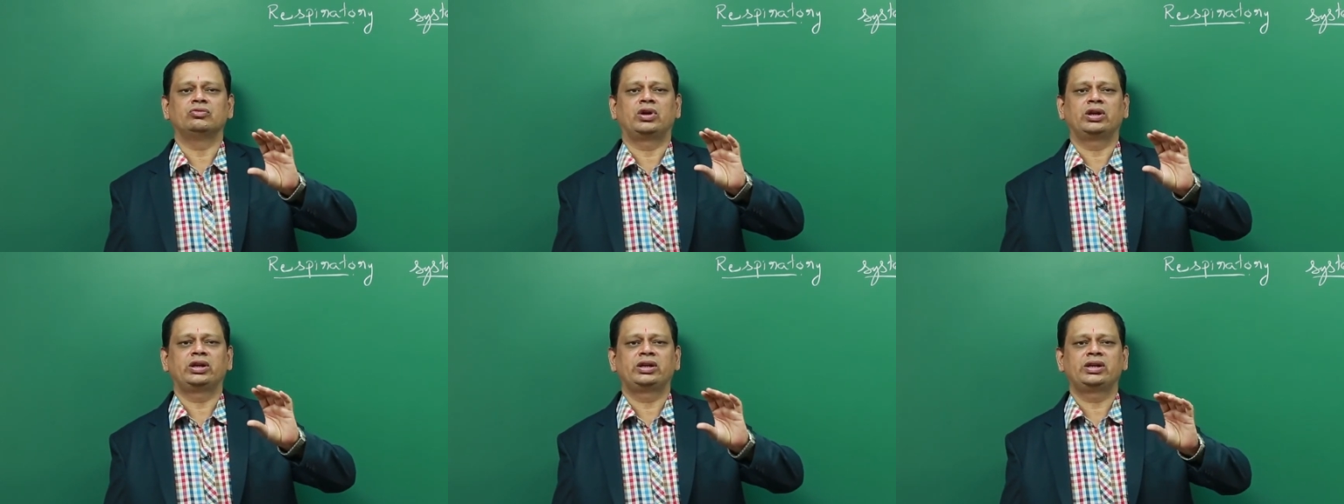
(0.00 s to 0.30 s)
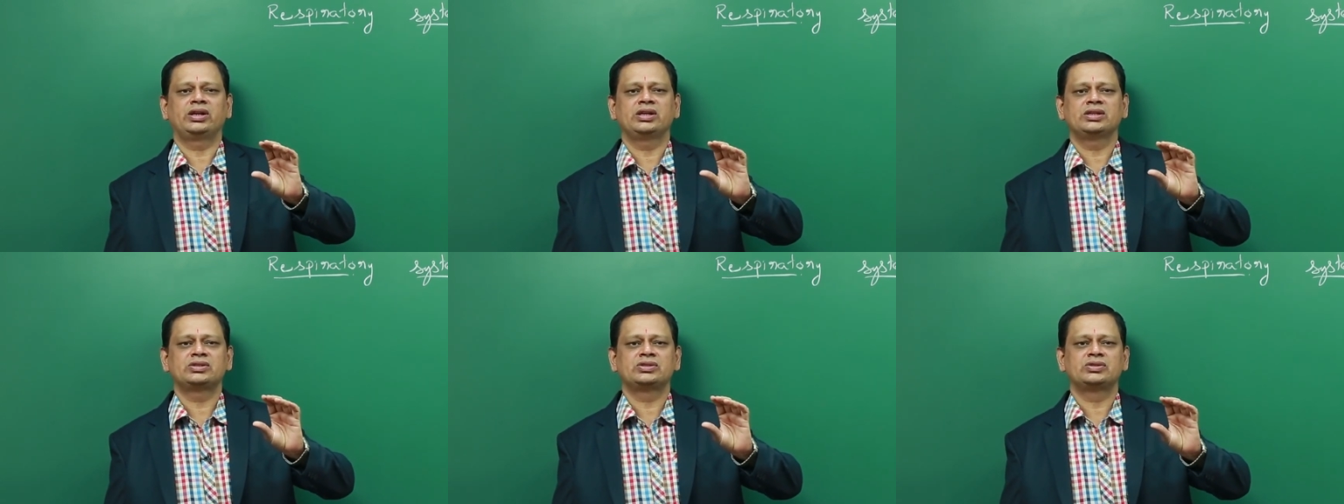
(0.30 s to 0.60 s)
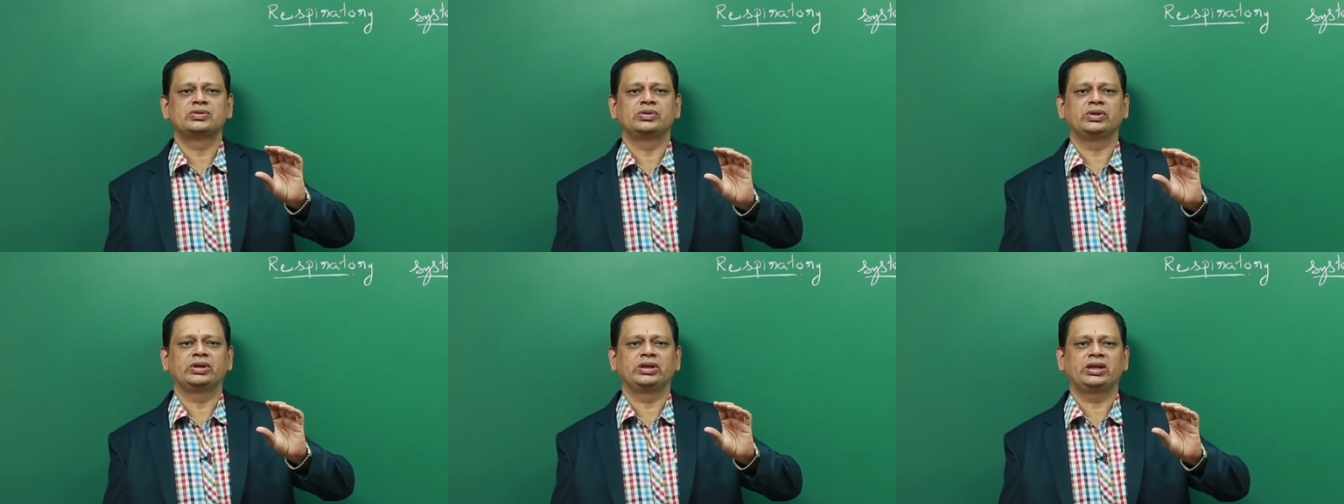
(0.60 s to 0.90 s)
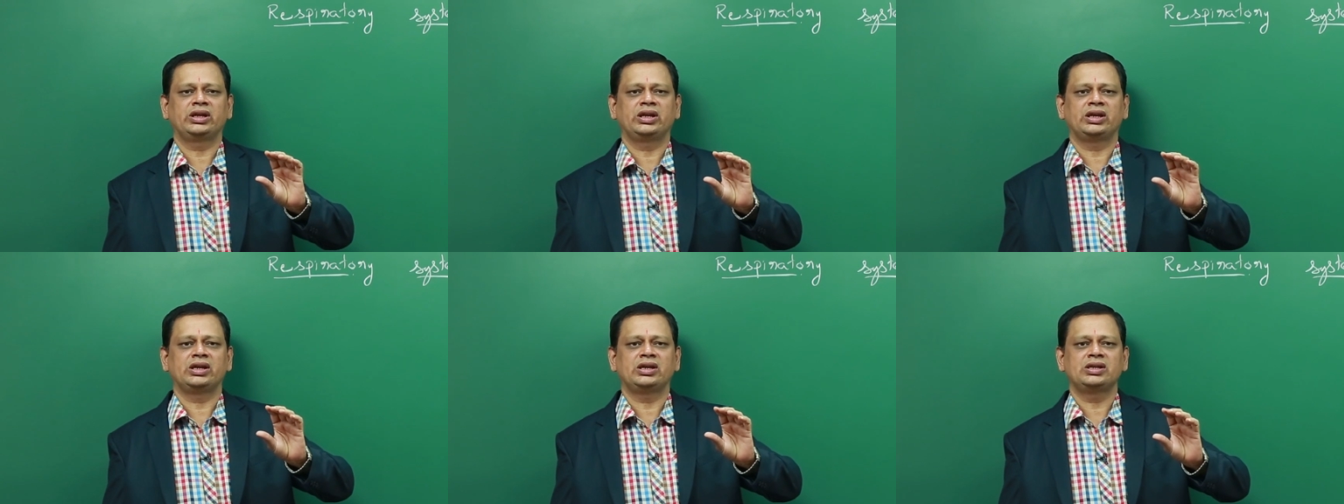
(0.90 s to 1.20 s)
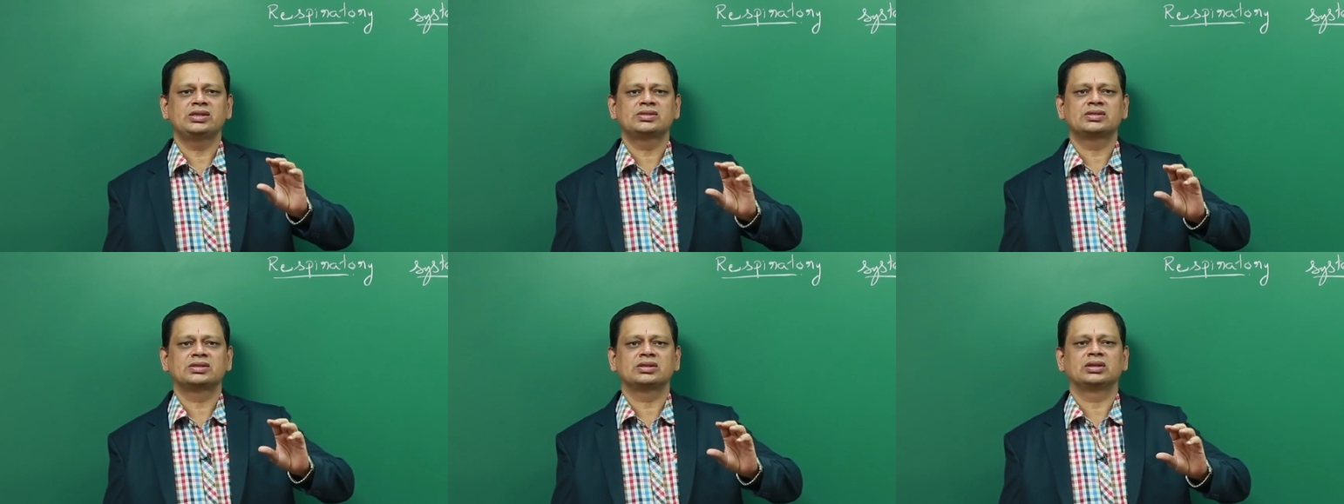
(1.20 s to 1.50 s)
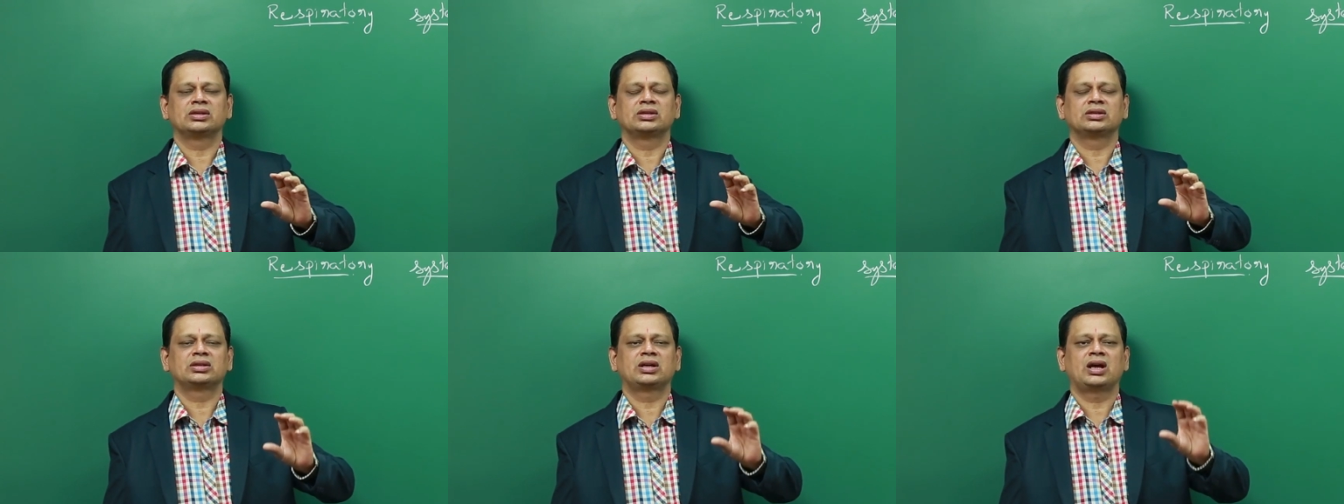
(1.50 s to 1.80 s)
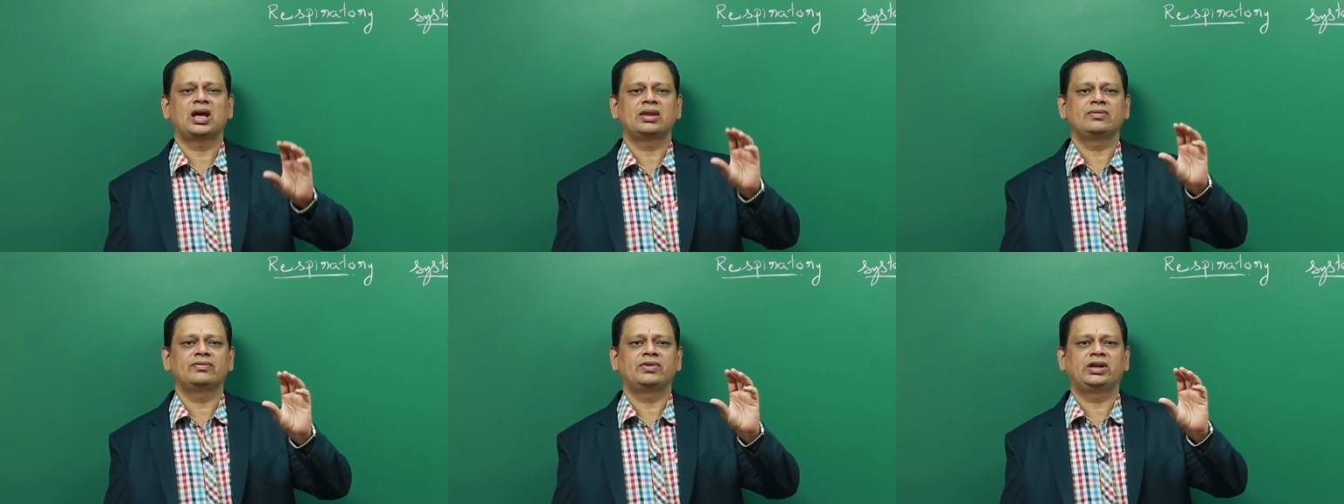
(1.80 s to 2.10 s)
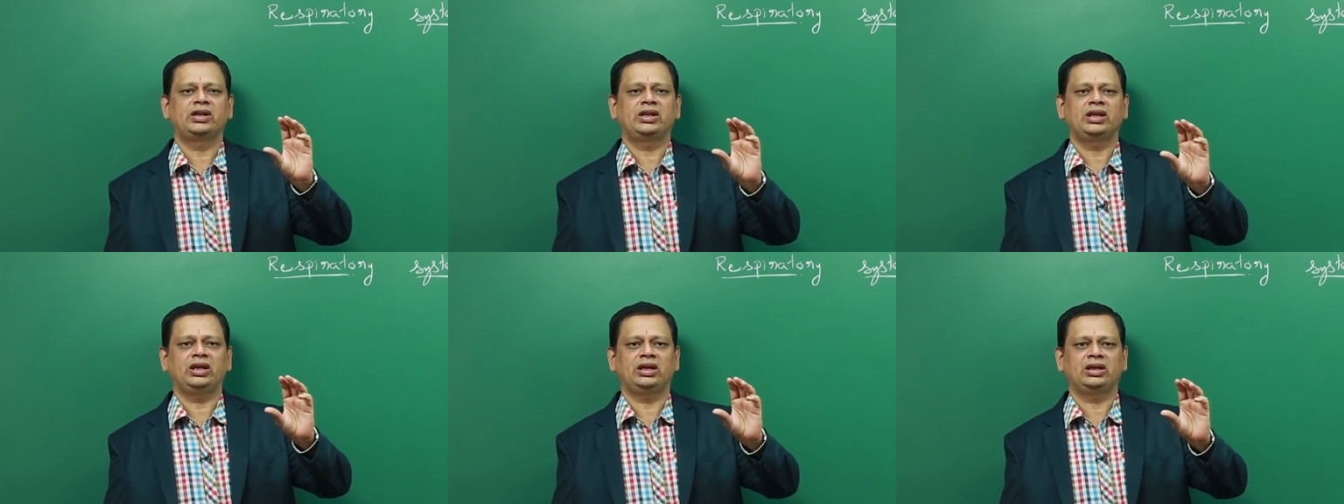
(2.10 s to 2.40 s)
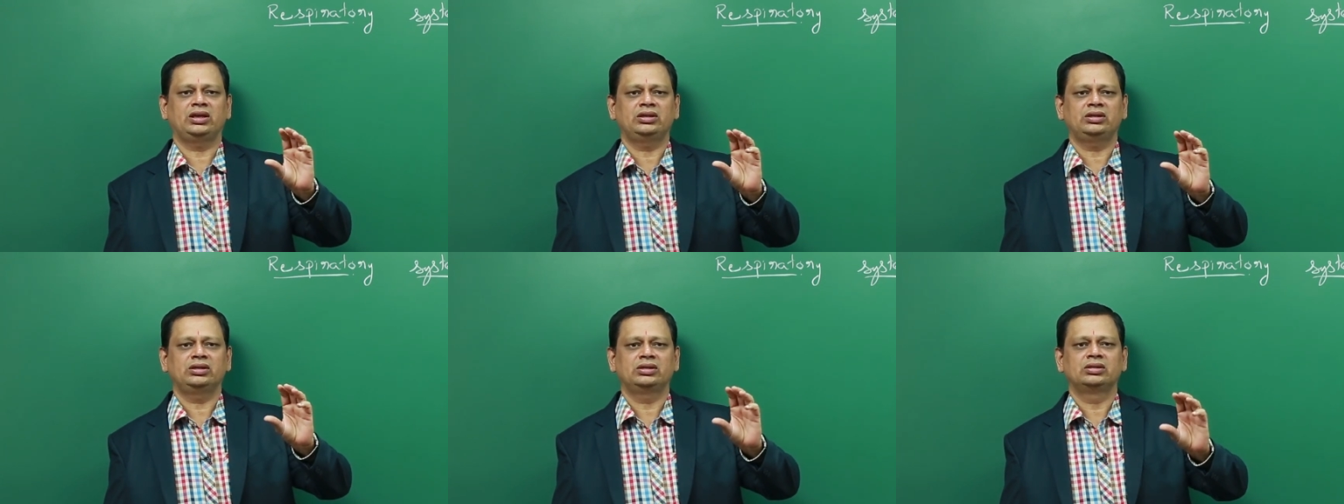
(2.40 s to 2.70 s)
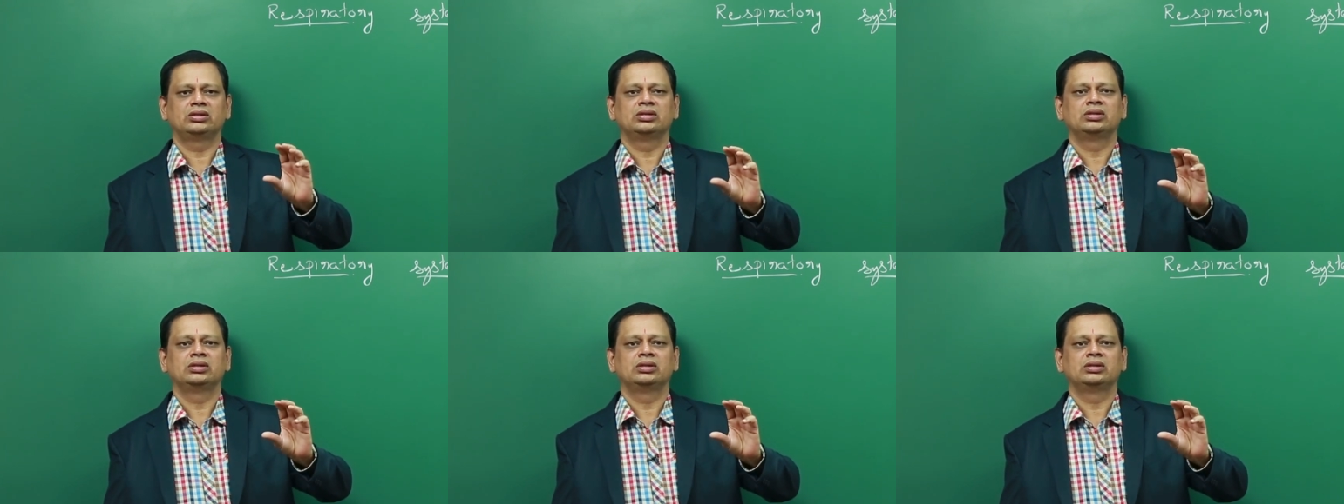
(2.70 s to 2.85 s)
what it is doing is converting